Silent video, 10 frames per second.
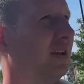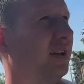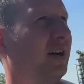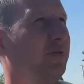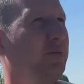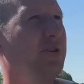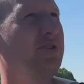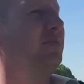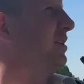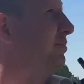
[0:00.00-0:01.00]
that other
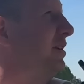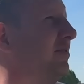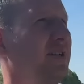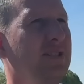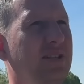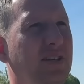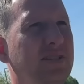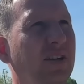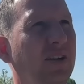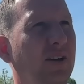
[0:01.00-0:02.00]
person might be arrested,
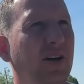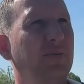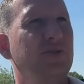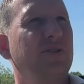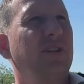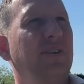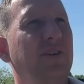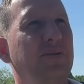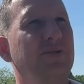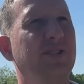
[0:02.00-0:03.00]
I wasn't there, I
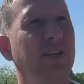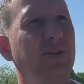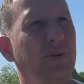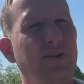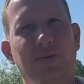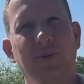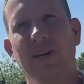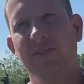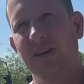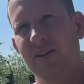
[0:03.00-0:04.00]
don't see, we do
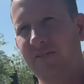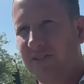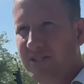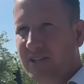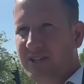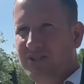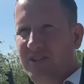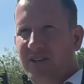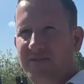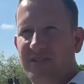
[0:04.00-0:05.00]
carry out an investigation
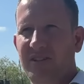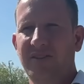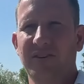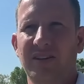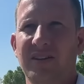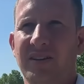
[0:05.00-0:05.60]
after the event.